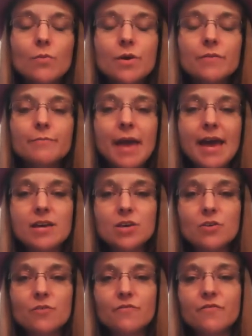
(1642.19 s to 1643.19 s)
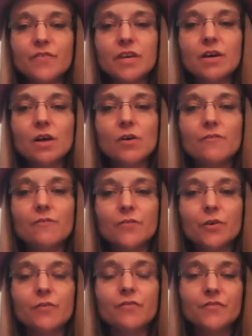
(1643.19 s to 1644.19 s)
would make you feel
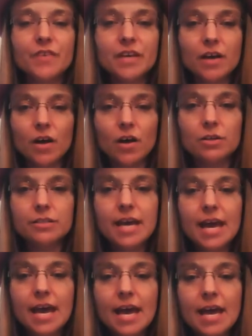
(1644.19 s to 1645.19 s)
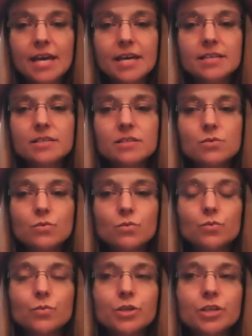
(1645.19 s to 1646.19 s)
fulfilled is
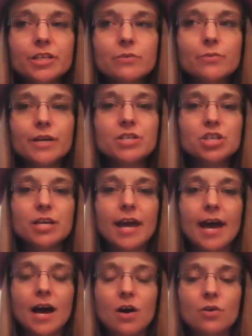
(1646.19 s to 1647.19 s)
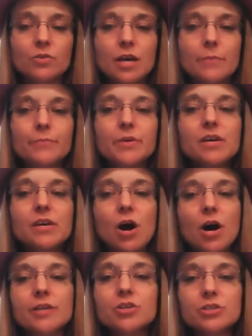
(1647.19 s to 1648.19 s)
really reaching out
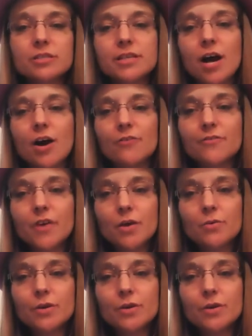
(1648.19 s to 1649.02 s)
beyond yourself,